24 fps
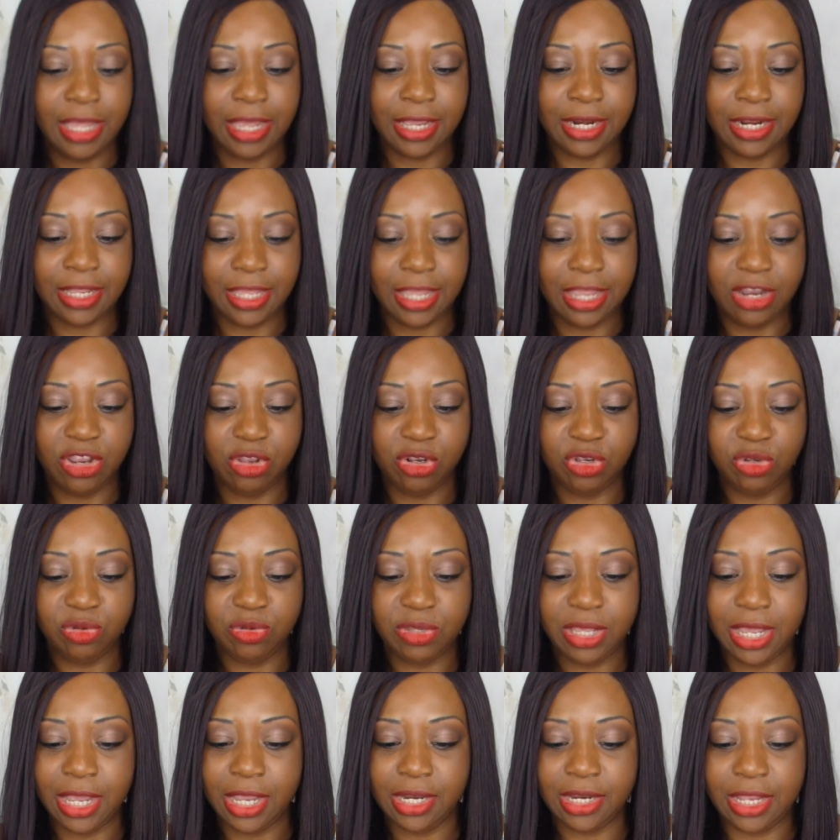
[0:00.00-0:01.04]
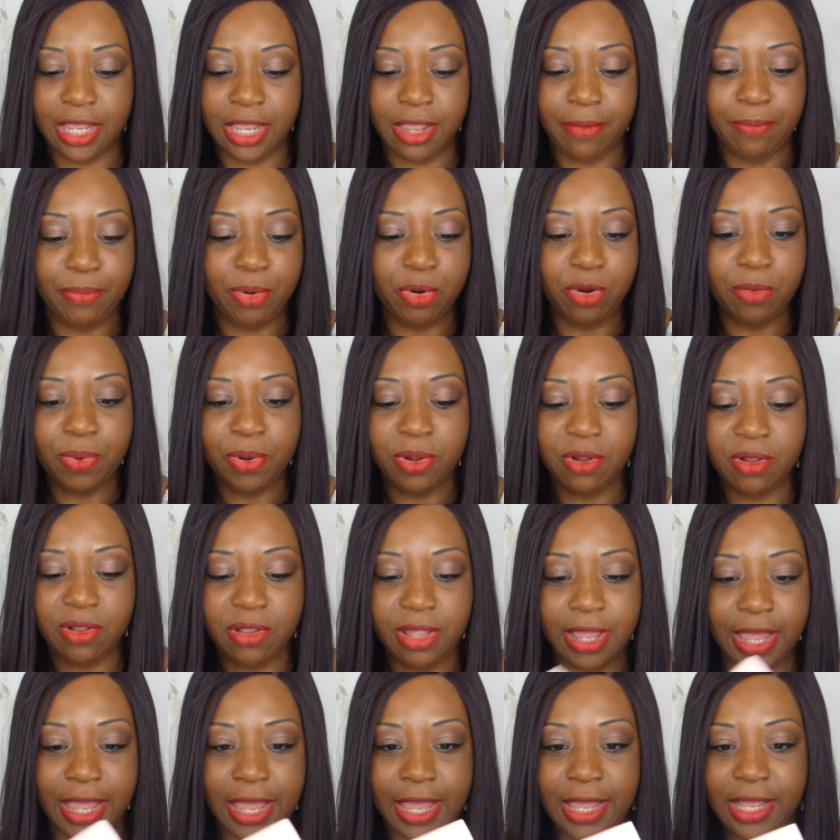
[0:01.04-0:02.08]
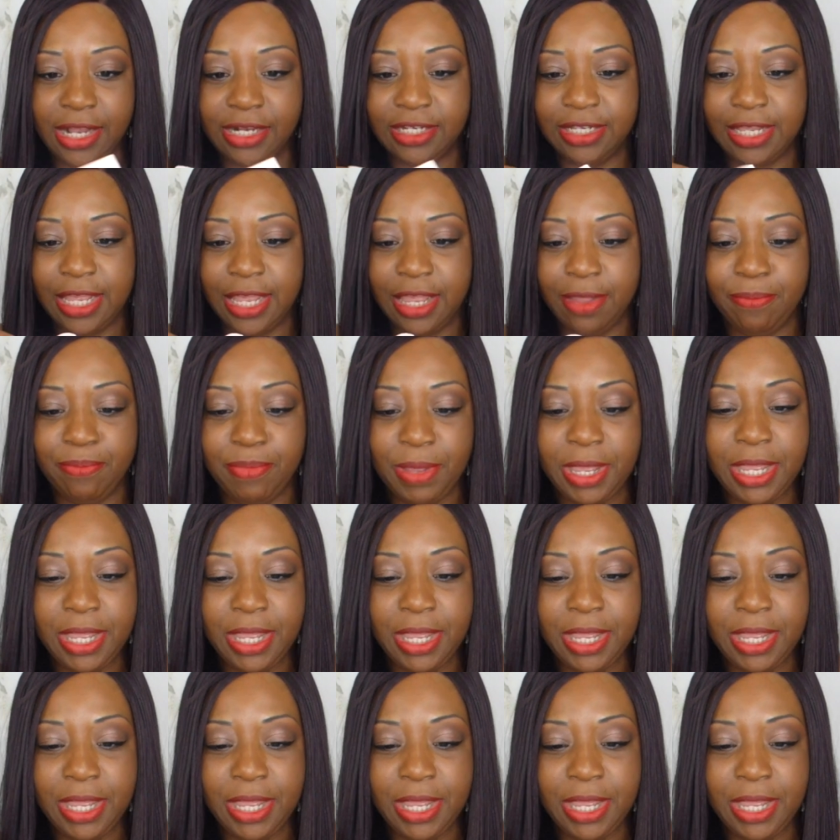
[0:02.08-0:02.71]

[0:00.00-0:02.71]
And again, you do get a purple and a